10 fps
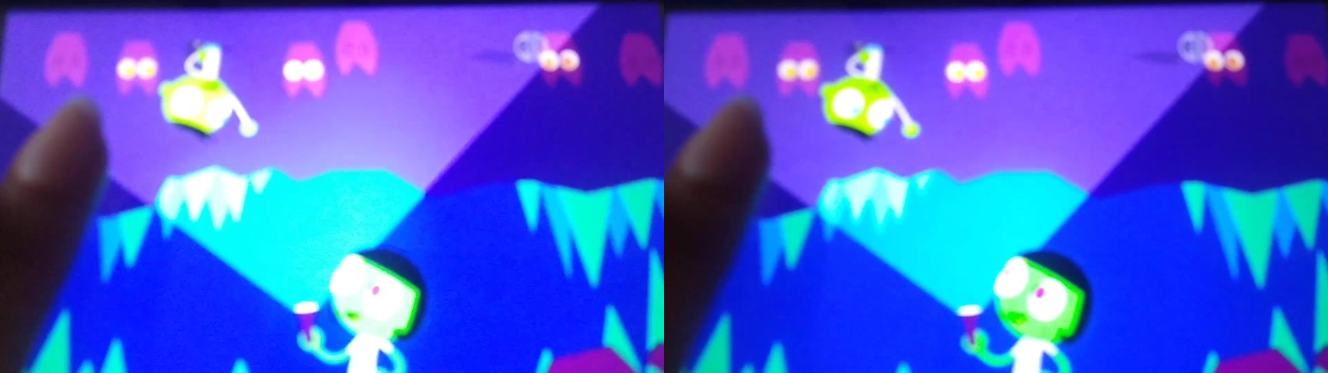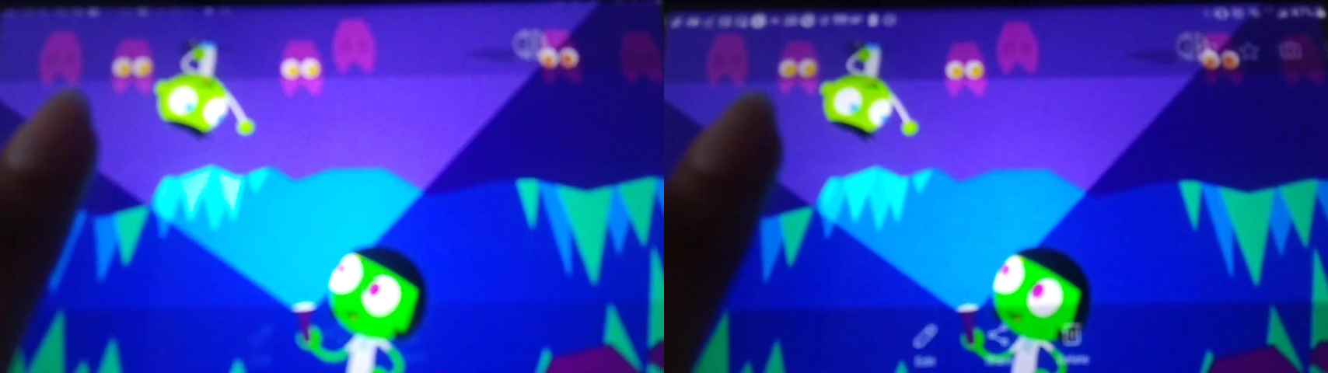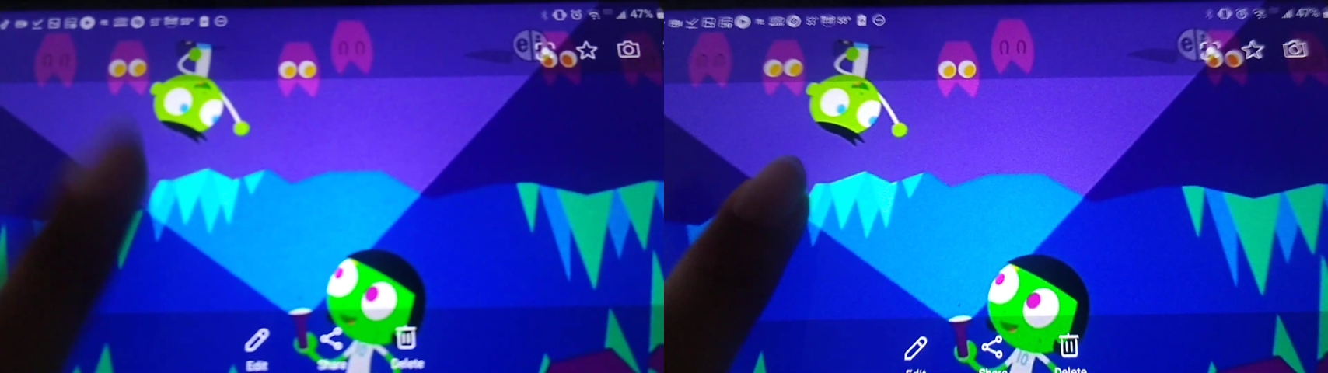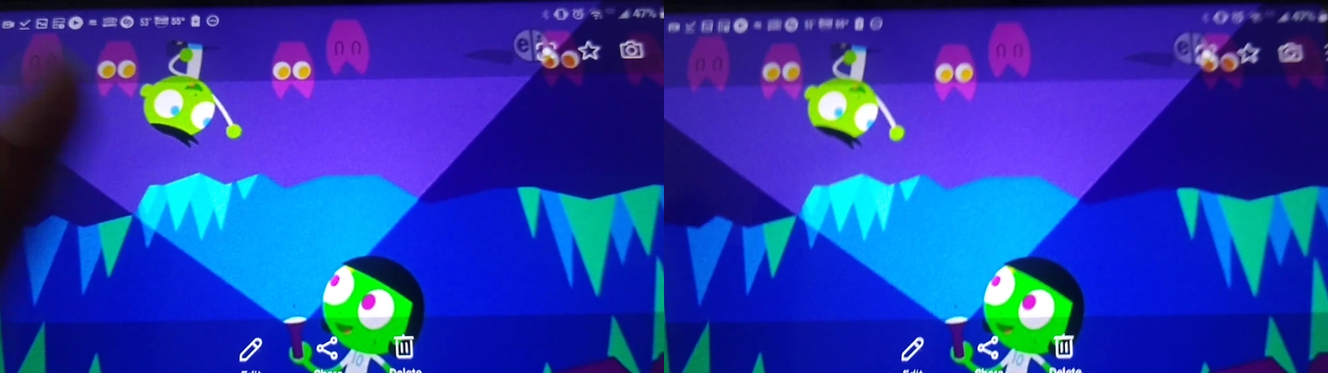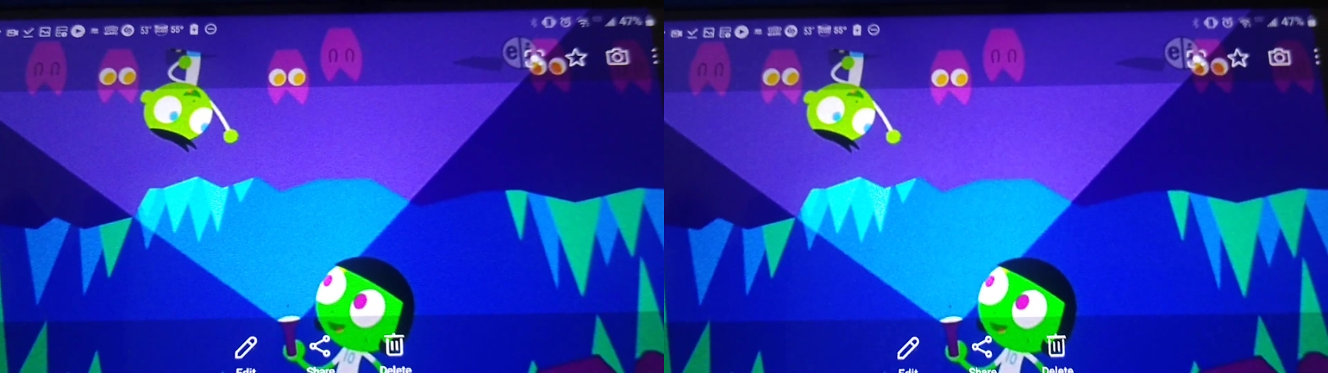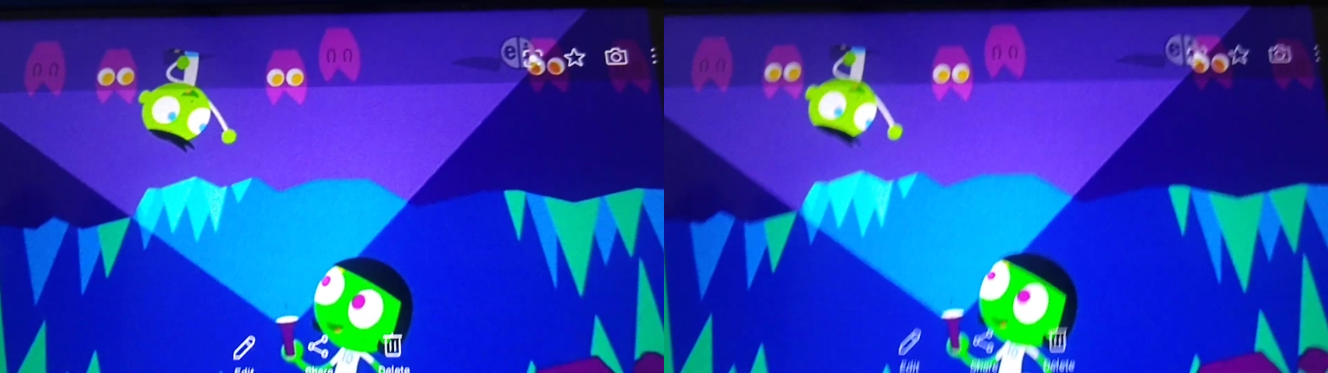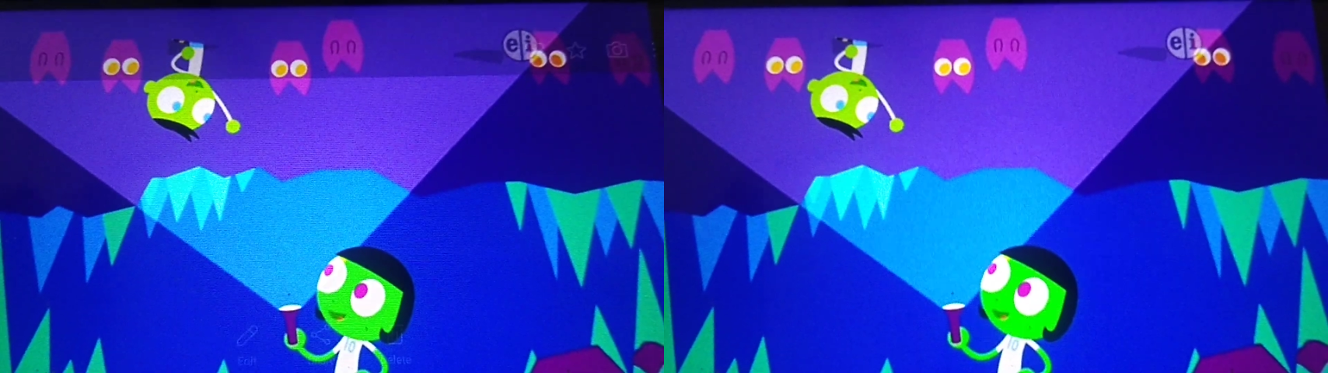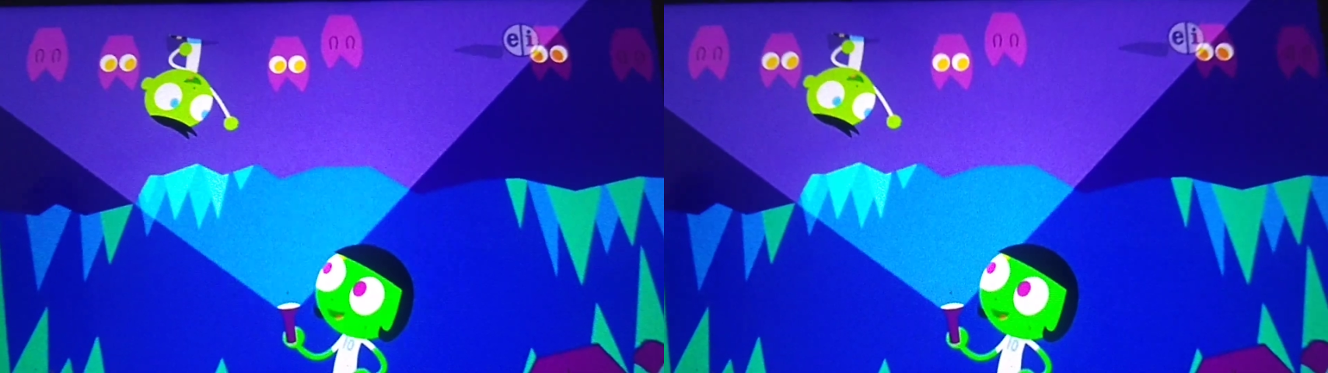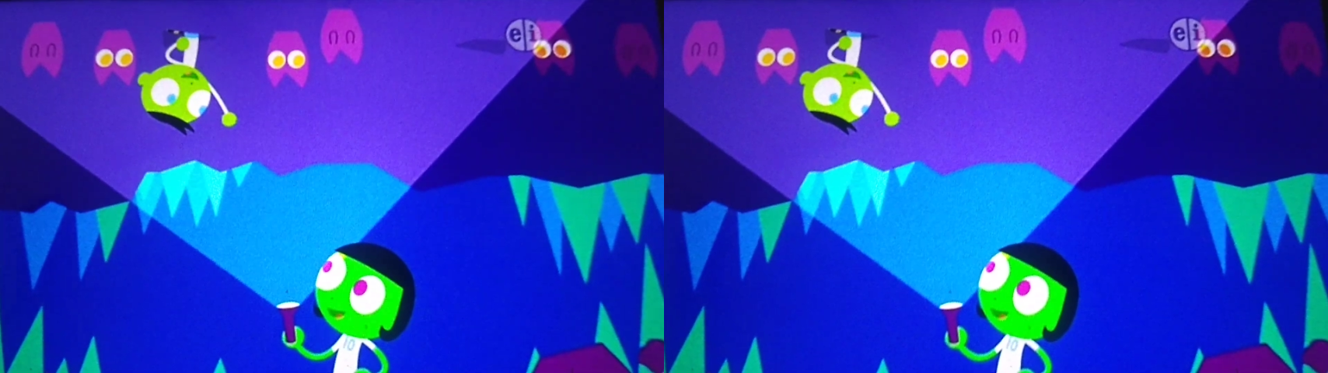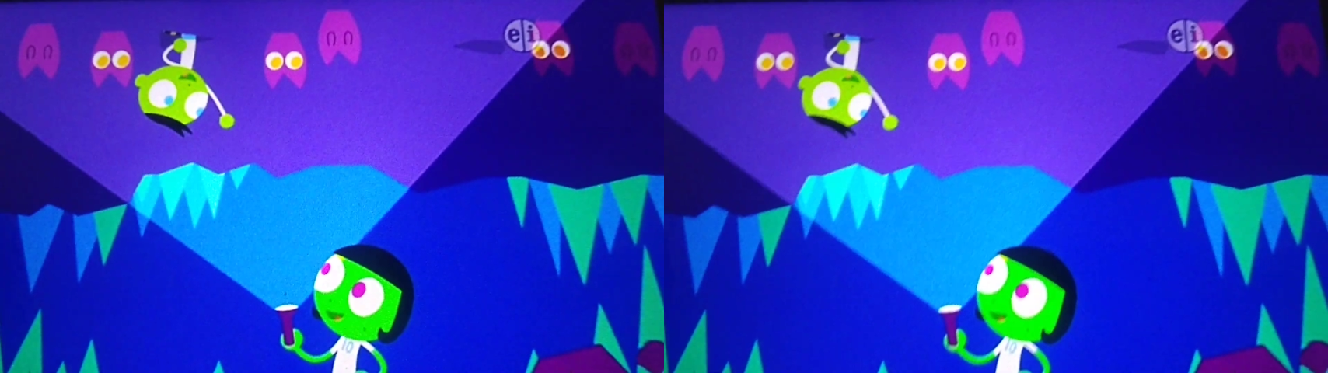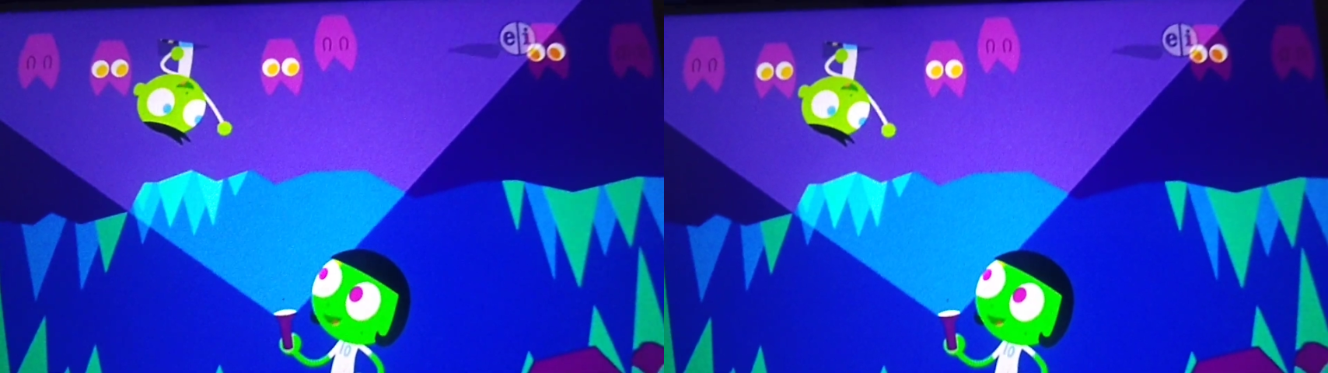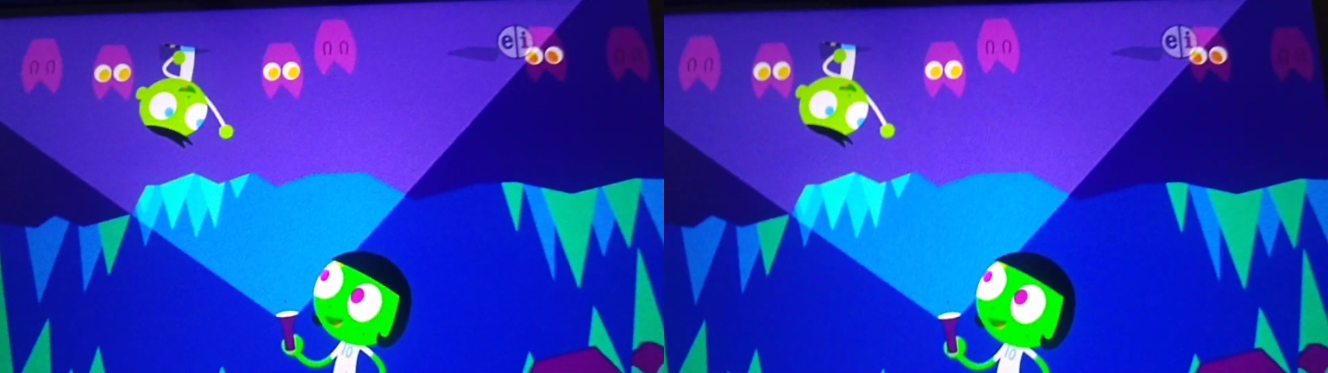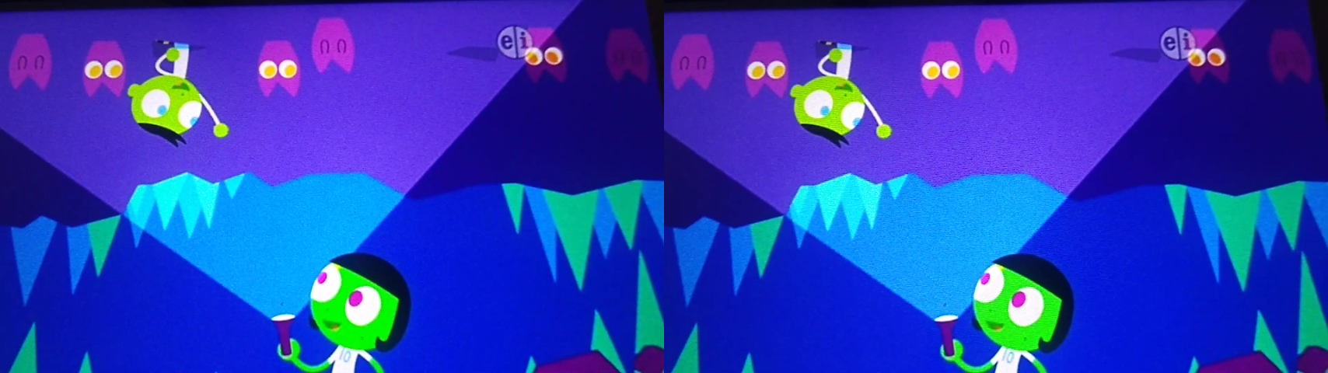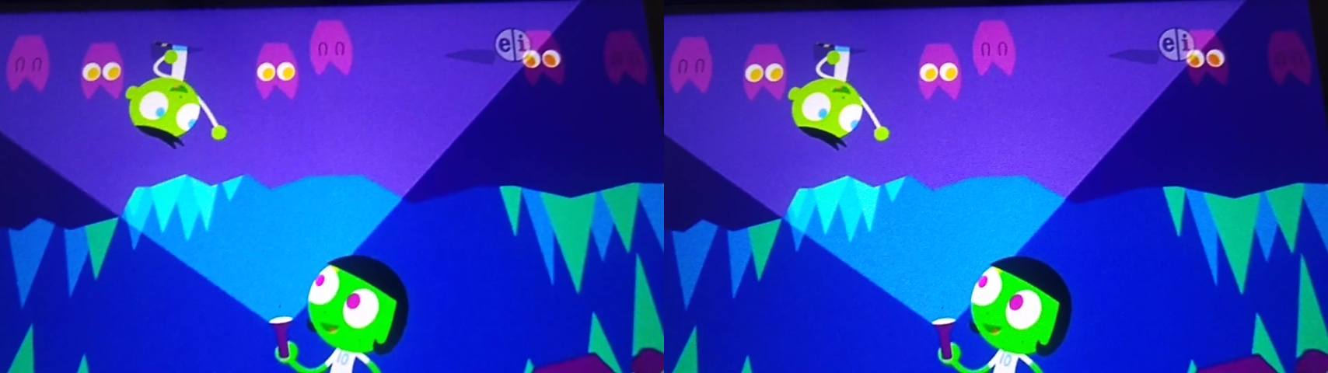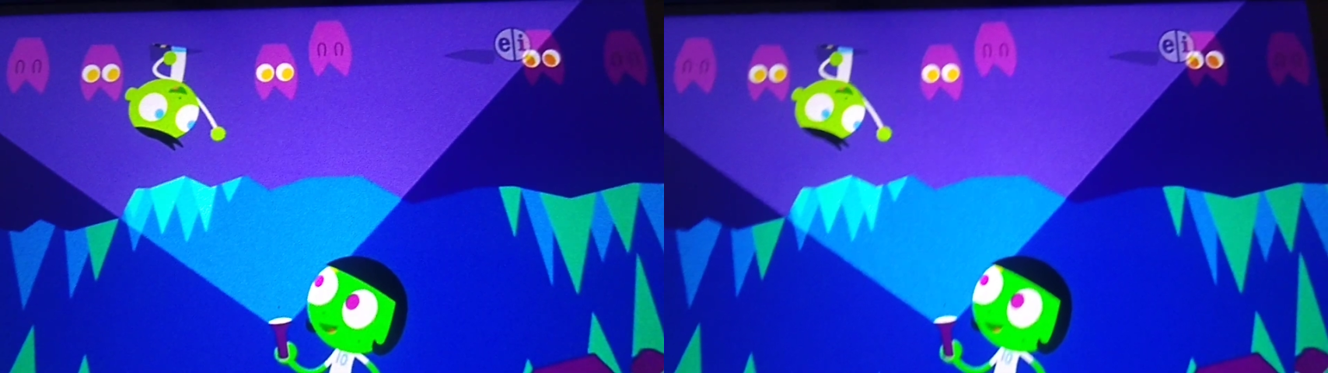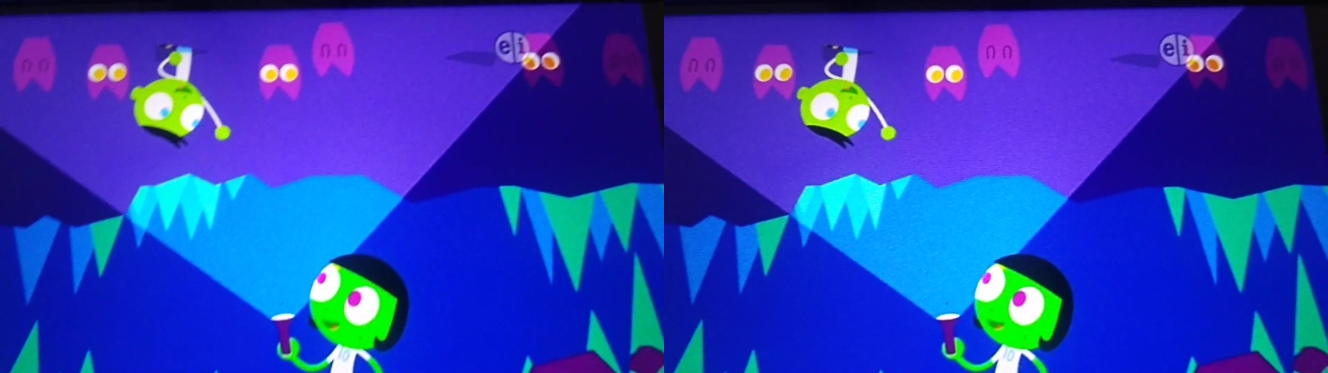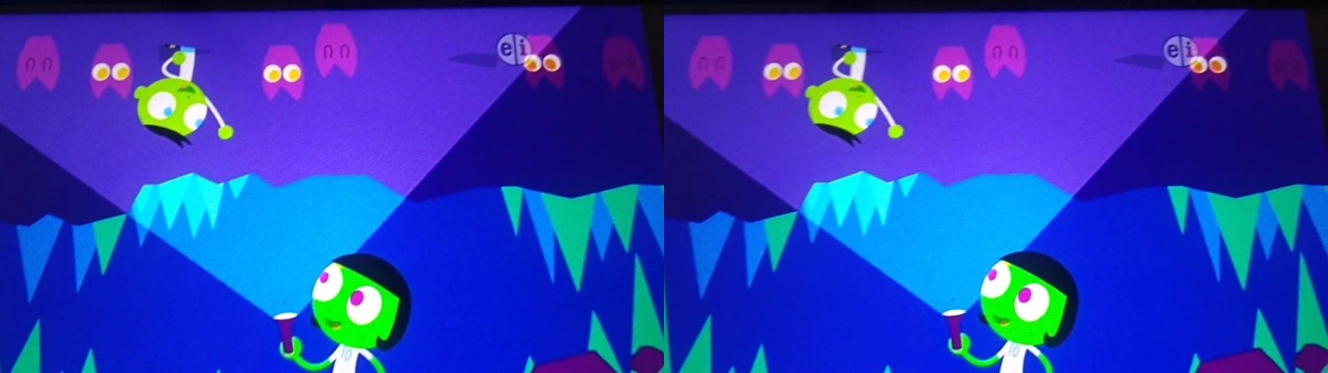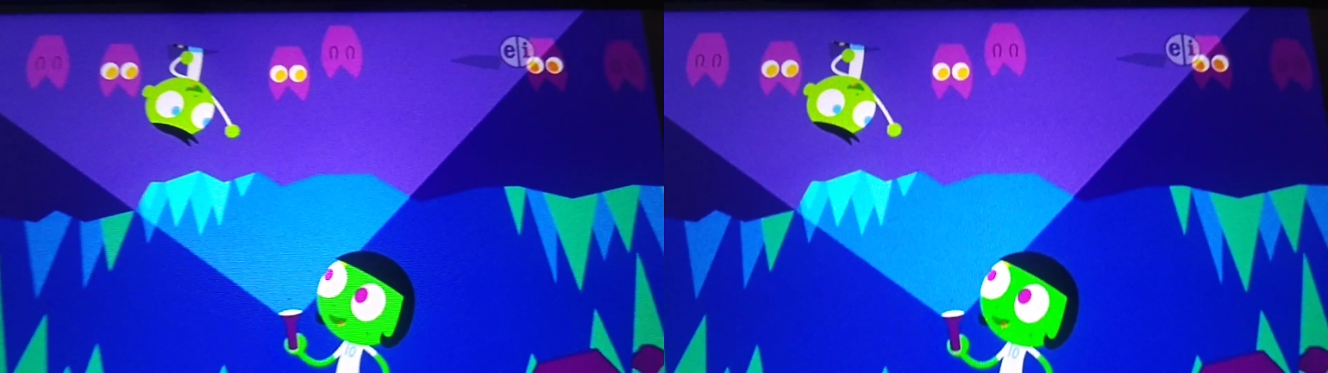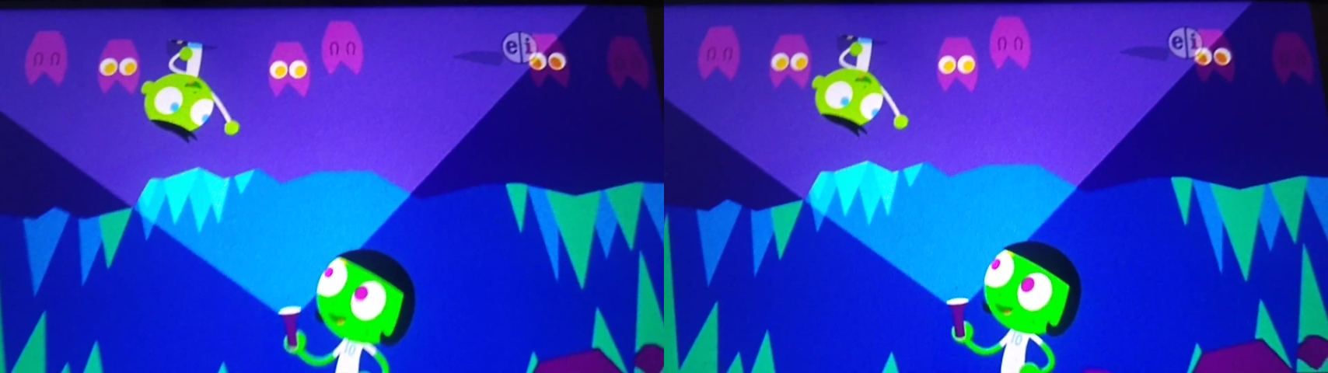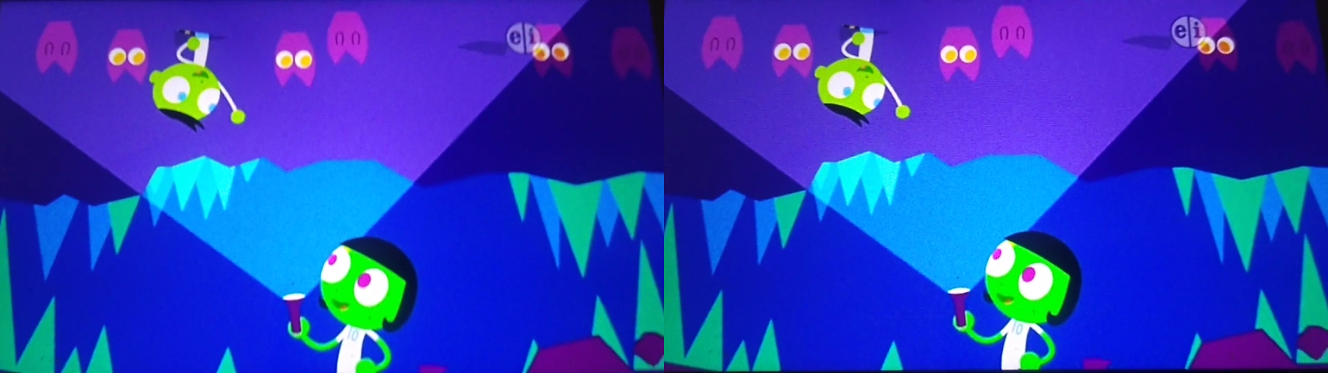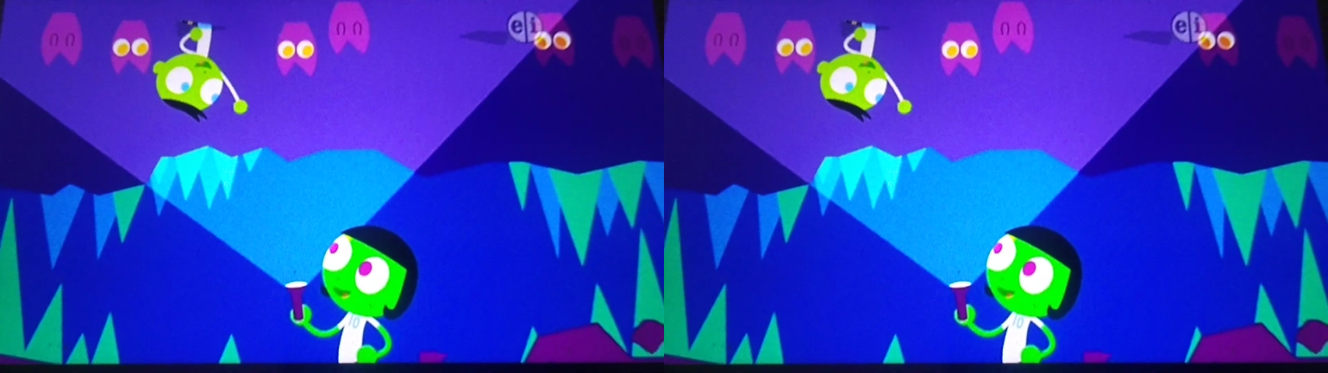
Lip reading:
No face is visible, so there are no lips to read.